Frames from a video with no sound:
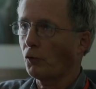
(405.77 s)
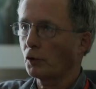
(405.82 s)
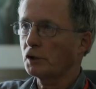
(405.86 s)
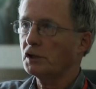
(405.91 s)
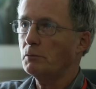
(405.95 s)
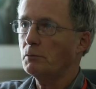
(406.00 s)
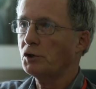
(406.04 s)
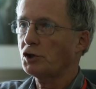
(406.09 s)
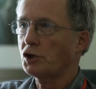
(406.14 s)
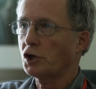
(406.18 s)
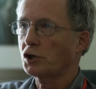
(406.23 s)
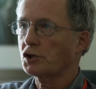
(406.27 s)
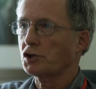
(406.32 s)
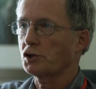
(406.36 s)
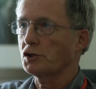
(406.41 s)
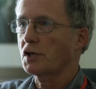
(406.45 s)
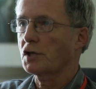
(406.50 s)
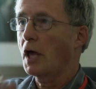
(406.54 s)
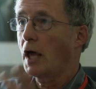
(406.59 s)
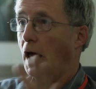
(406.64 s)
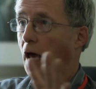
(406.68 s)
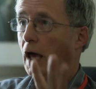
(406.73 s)
14
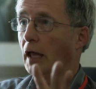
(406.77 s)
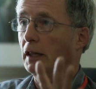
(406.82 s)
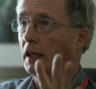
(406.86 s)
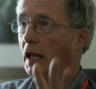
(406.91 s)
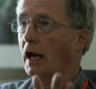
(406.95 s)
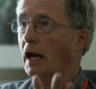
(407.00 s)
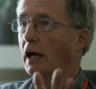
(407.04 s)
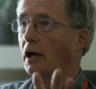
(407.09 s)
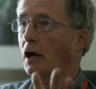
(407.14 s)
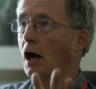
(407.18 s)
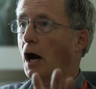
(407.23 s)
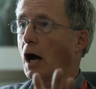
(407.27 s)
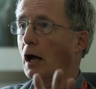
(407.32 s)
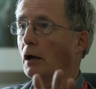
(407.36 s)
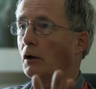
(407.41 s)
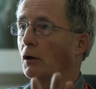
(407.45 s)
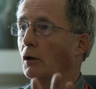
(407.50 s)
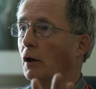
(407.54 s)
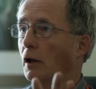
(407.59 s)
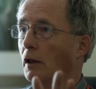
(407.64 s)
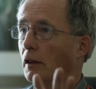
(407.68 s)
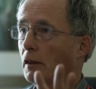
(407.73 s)
magicians, and then I
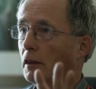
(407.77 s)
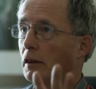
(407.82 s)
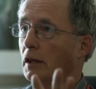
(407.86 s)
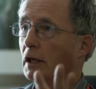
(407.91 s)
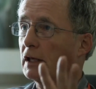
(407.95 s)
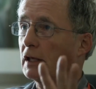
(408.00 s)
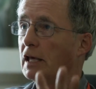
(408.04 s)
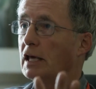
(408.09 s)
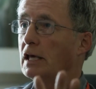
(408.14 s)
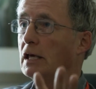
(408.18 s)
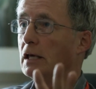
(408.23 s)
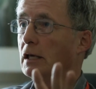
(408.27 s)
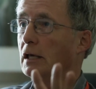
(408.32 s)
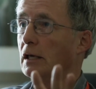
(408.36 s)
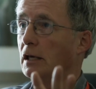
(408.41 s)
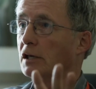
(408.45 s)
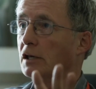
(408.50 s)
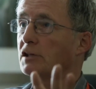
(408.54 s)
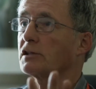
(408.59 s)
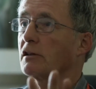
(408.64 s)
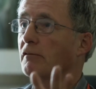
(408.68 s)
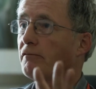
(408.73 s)
got the key
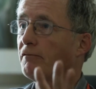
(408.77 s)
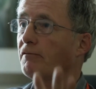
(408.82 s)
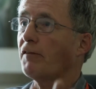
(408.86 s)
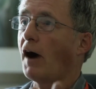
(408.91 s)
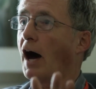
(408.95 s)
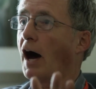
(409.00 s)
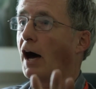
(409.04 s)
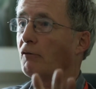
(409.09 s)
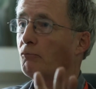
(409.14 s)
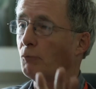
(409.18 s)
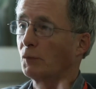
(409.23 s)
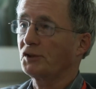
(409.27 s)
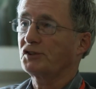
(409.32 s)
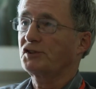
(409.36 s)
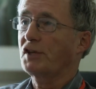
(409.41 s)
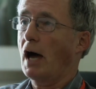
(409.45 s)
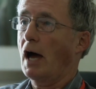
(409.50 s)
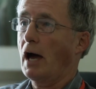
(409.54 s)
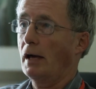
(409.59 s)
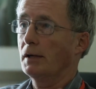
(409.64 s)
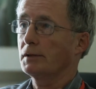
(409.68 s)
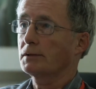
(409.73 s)
is the 5
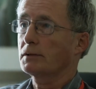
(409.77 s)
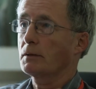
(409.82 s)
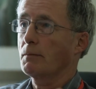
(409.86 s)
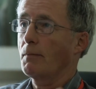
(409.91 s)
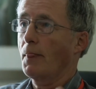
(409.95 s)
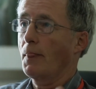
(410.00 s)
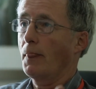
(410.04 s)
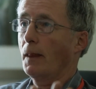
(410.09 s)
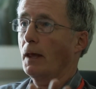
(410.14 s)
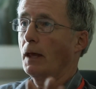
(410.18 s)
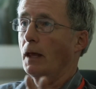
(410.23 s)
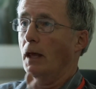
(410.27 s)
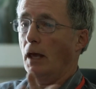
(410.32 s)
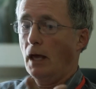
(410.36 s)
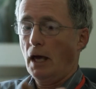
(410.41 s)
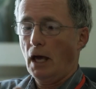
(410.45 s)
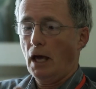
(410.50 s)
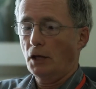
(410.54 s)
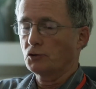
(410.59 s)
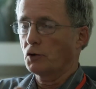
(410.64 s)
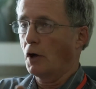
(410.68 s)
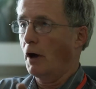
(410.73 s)
messiahs,
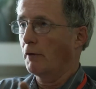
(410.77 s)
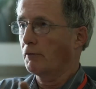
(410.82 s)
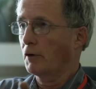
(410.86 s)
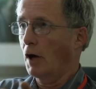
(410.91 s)
and so